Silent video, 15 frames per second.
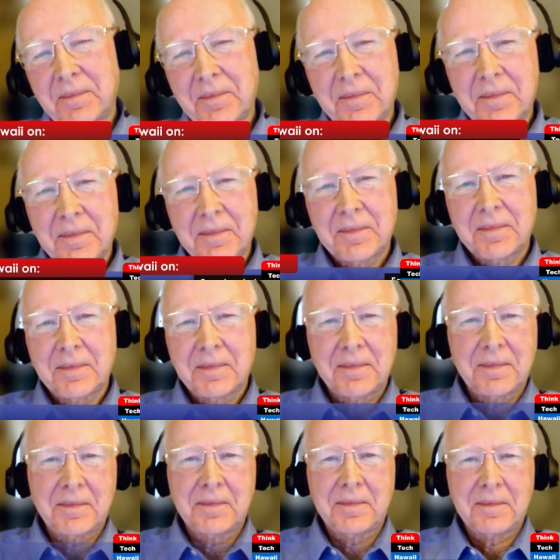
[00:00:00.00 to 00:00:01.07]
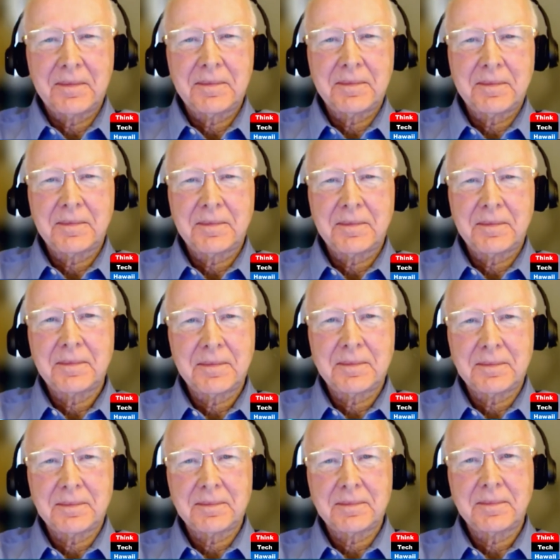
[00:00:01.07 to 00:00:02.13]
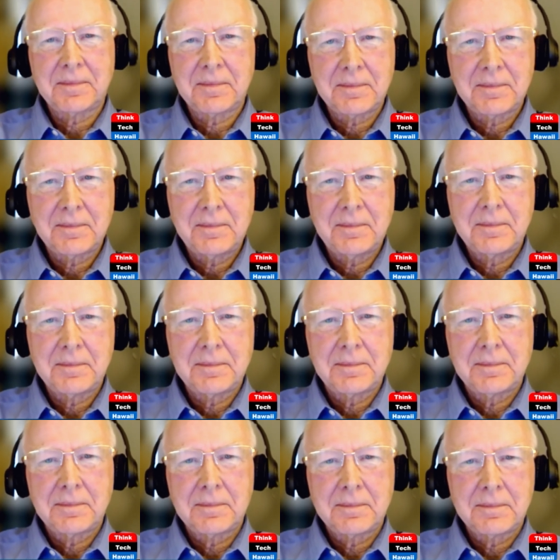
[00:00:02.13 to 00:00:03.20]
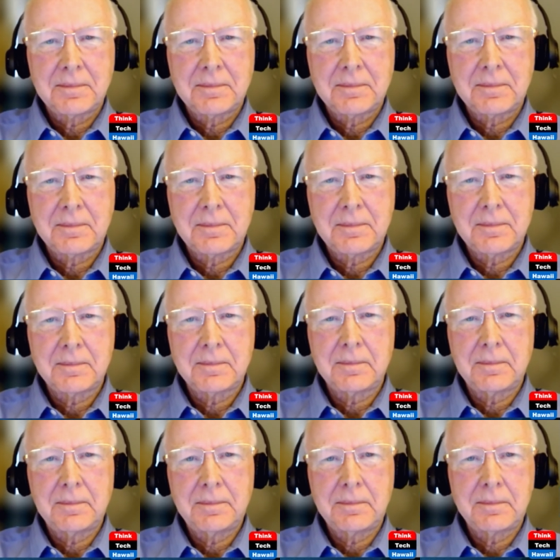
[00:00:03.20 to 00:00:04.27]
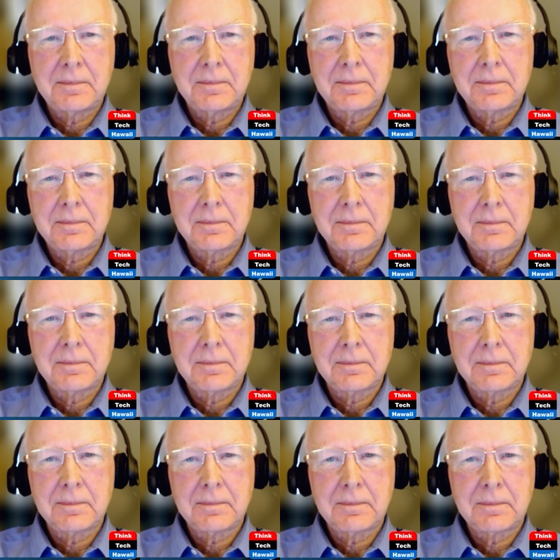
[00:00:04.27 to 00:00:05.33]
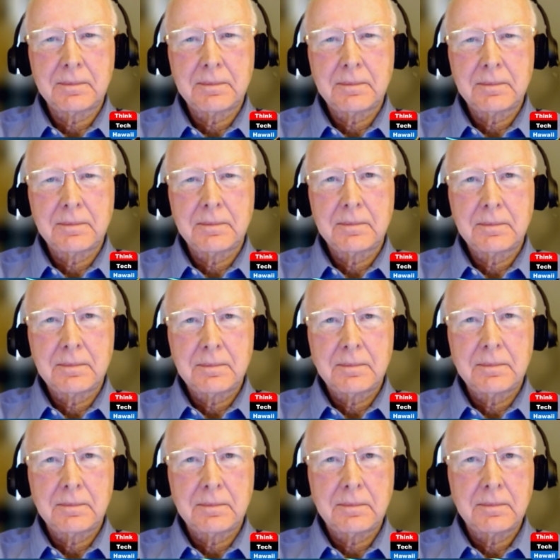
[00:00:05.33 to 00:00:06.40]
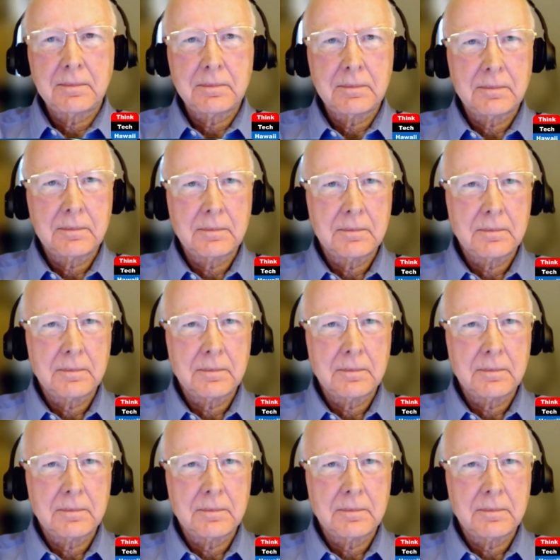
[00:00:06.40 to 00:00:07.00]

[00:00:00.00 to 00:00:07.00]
[no speech]